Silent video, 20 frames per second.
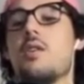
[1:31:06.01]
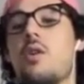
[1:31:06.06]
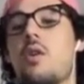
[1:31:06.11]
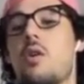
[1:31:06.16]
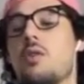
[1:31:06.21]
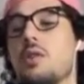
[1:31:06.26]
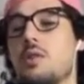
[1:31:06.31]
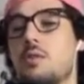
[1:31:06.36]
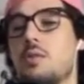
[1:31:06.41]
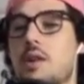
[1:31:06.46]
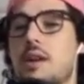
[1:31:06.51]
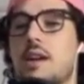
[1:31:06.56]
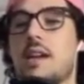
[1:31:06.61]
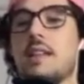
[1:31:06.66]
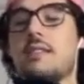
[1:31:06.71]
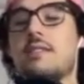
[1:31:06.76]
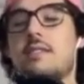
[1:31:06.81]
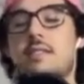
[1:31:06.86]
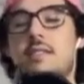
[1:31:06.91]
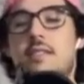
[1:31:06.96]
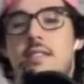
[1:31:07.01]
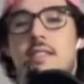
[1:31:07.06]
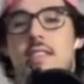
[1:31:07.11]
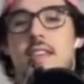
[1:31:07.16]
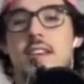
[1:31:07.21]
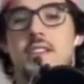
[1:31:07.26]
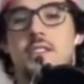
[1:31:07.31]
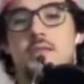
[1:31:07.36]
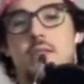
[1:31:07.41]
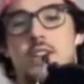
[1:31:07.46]
only work at
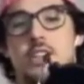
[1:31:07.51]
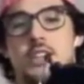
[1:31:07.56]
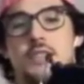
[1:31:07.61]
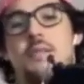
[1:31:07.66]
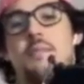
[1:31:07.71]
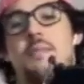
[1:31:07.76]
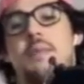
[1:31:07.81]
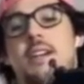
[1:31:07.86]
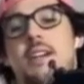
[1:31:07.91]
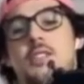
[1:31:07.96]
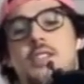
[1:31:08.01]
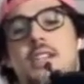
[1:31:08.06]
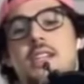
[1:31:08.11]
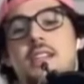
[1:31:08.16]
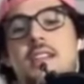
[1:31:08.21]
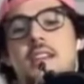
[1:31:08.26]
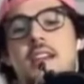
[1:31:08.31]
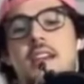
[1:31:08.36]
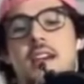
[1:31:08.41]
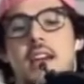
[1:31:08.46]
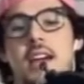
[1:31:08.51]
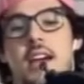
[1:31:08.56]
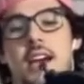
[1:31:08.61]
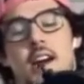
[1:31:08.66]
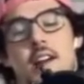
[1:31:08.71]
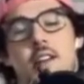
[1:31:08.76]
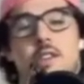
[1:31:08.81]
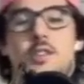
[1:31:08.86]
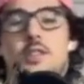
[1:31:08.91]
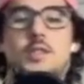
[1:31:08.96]
this range of a budget? How
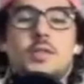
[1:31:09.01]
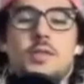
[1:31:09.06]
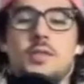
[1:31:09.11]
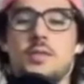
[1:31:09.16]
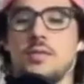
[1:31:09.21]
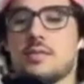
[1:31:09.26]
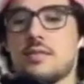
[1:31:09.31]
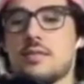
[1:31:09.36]
do you